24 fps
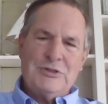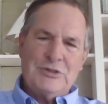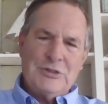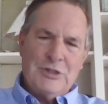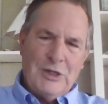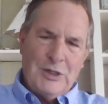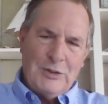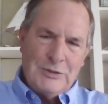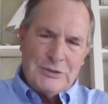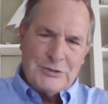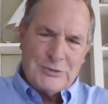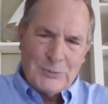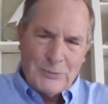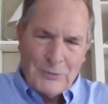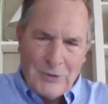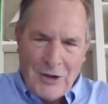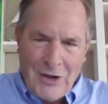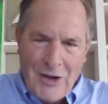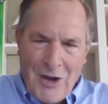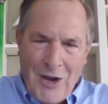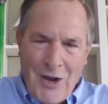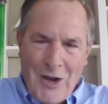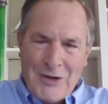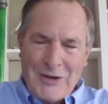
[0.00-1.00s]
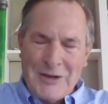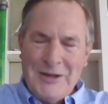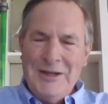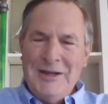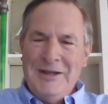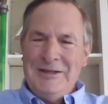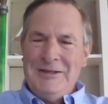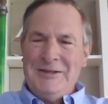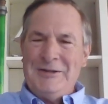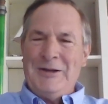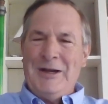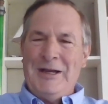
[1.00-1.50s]
Joe, it's wrong.
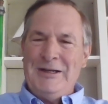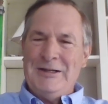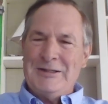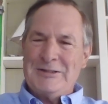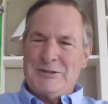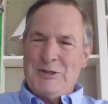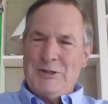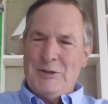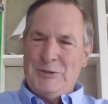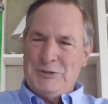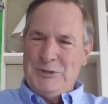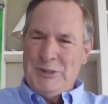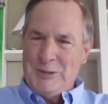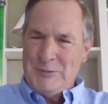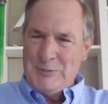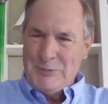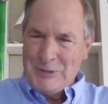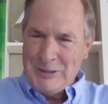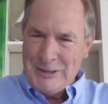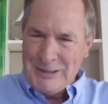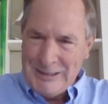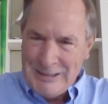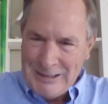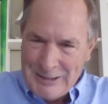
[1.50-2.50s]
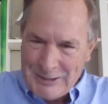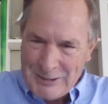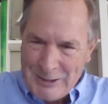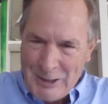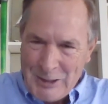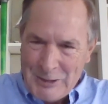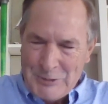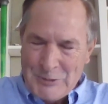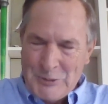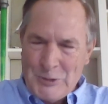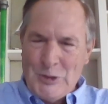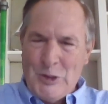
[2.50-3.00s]
I just don't think we're going to hit our
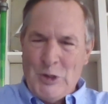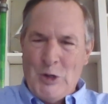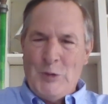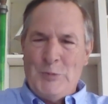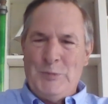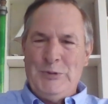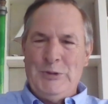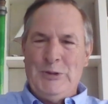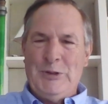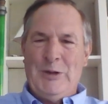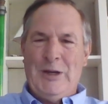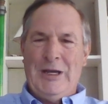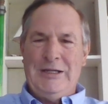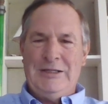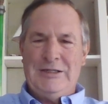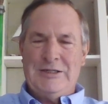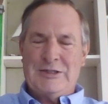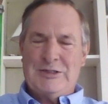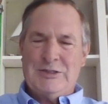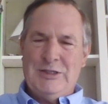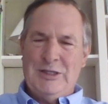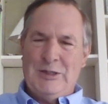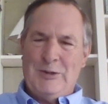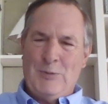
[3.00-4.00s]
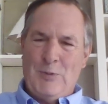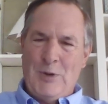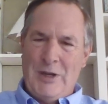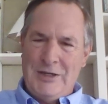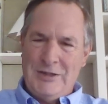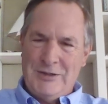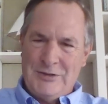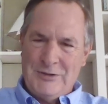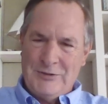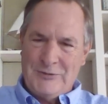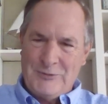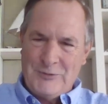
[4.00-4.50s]
group. I just think Why
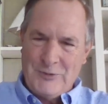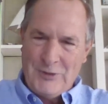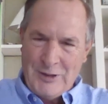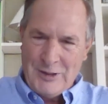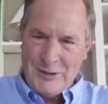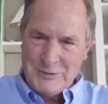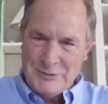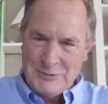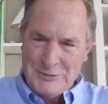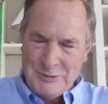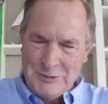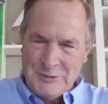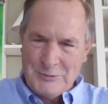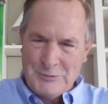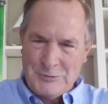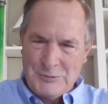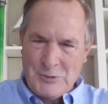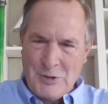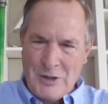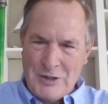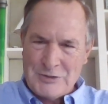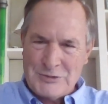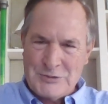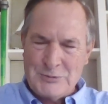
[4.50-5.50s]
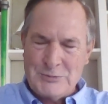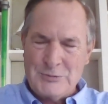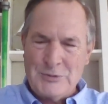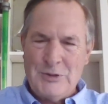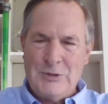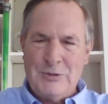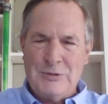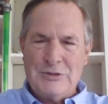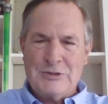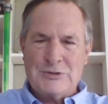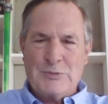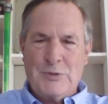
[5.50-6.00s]
Did the Frog, cross the
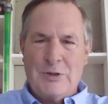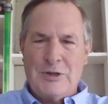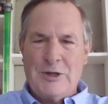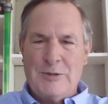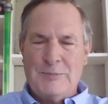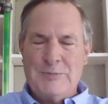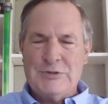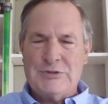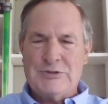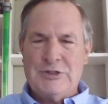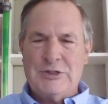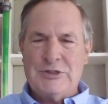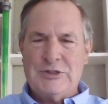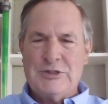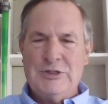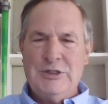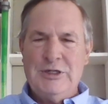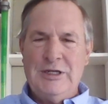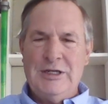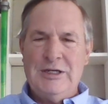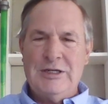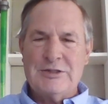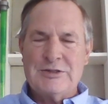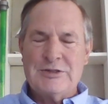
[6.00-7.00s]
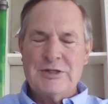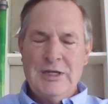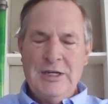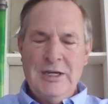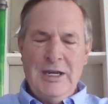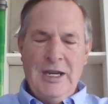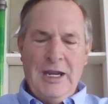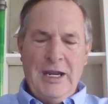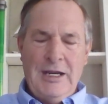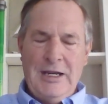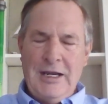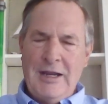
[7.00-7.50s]
road is what our positioning is.
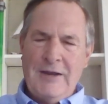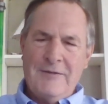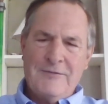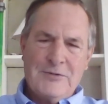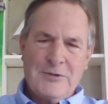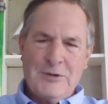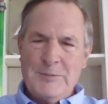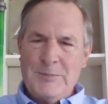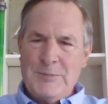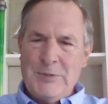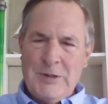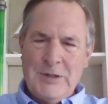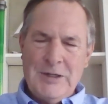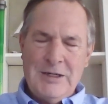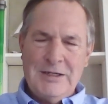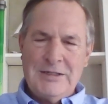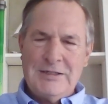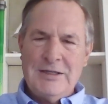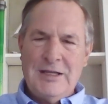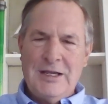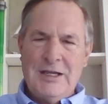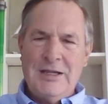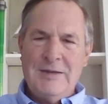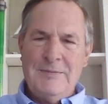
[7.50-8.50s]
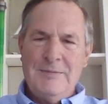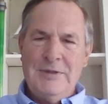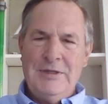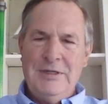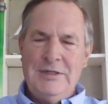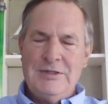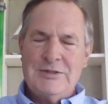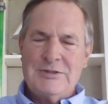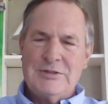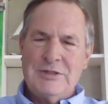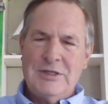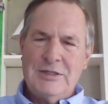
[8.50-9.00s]
And after a period of time,
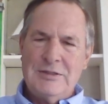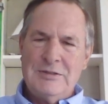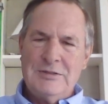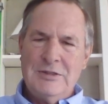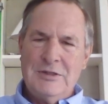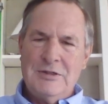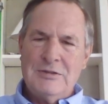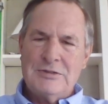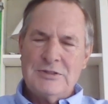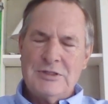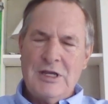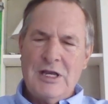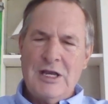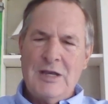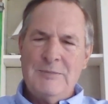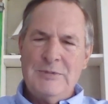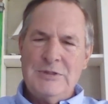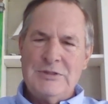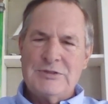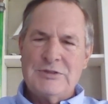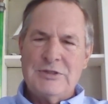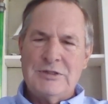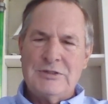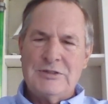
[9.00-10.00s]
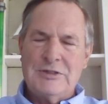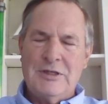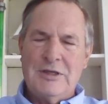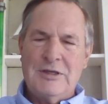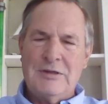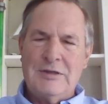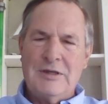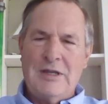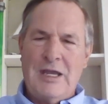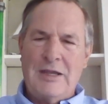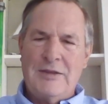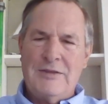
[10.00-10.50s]
he said, Tom, he said,
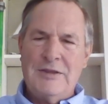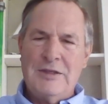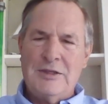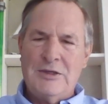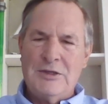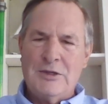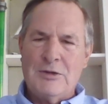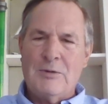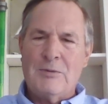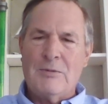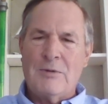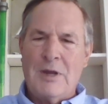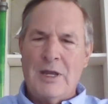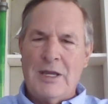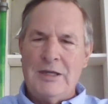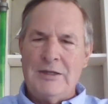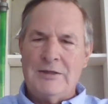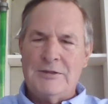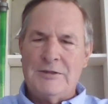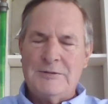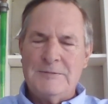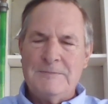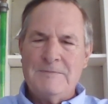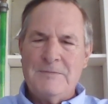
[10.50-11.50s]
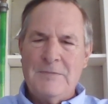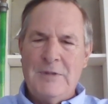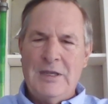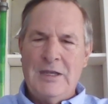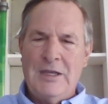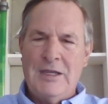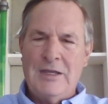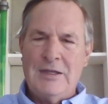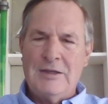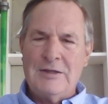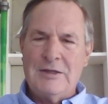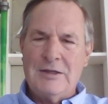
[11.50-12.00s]
I think you're right.
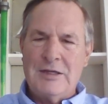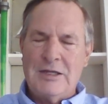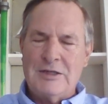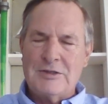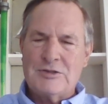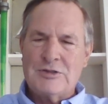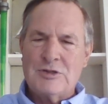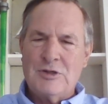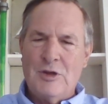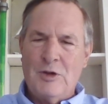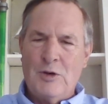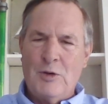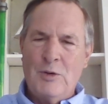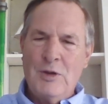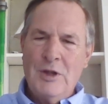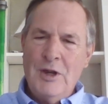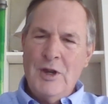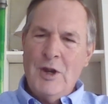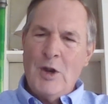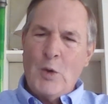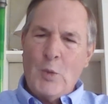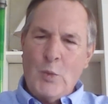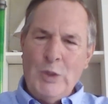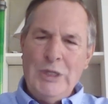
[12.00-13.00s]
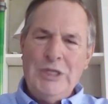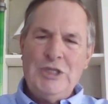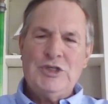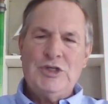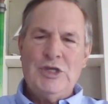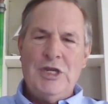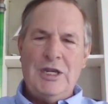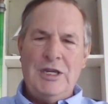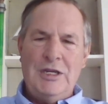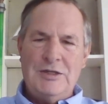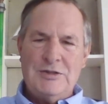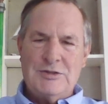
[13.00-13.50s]
And so we
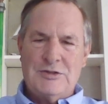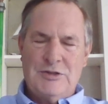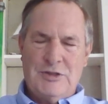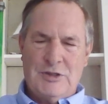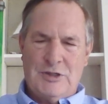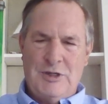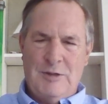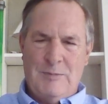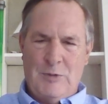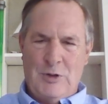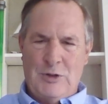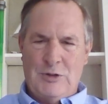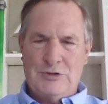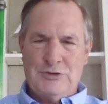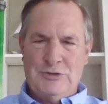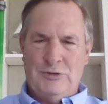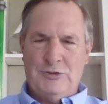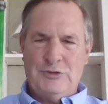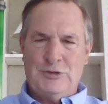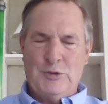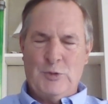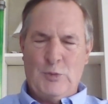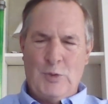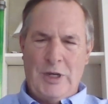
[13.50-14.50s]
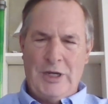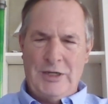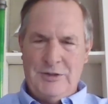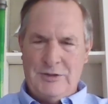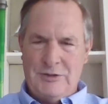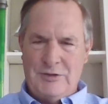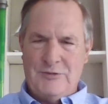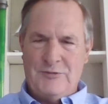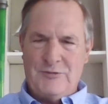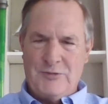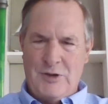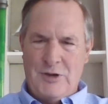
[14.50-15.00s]
changed the commercial to Why Did
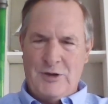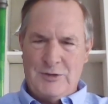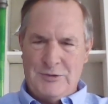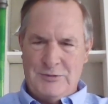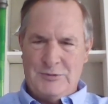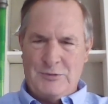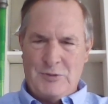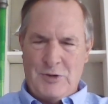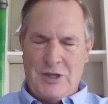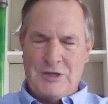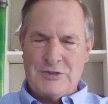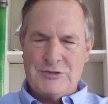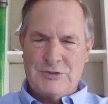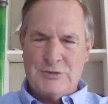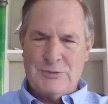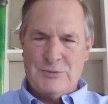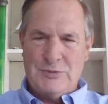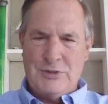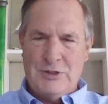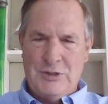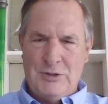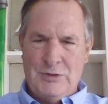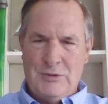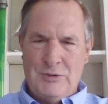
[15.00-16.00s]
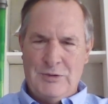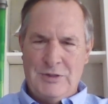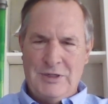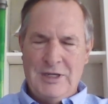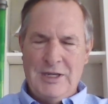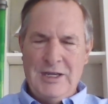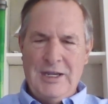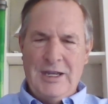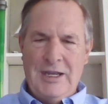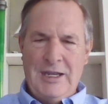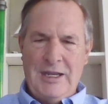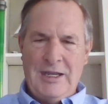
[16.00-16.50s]
the Frog Cross the Road
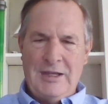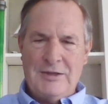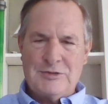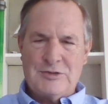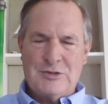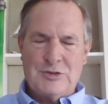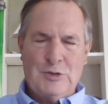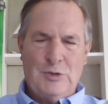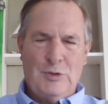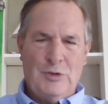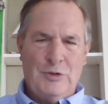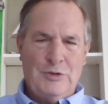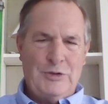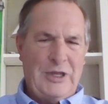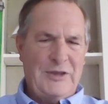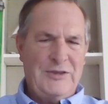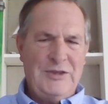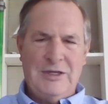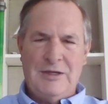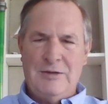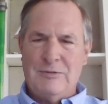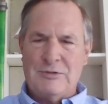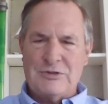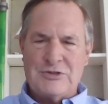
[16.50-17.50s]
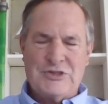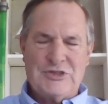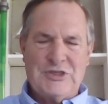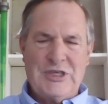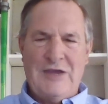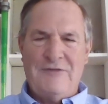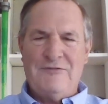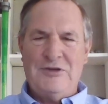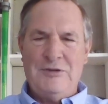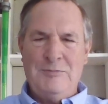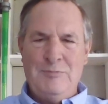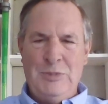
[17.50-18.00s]
and sold, I think it was
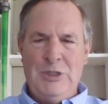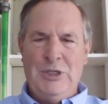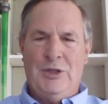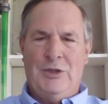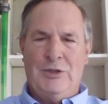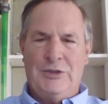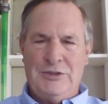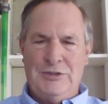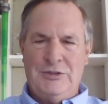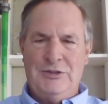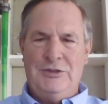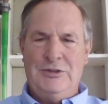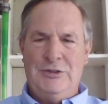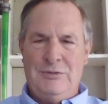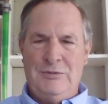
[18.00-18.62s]
7 million